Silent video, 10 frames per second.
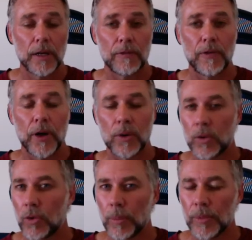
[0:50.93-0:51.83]
final
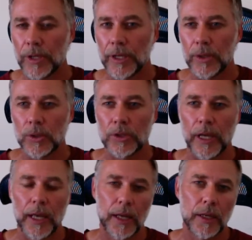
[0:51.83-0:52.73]
crop yield
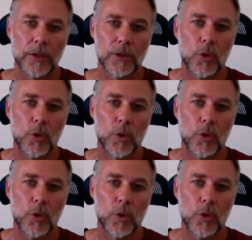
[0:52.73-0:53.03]
and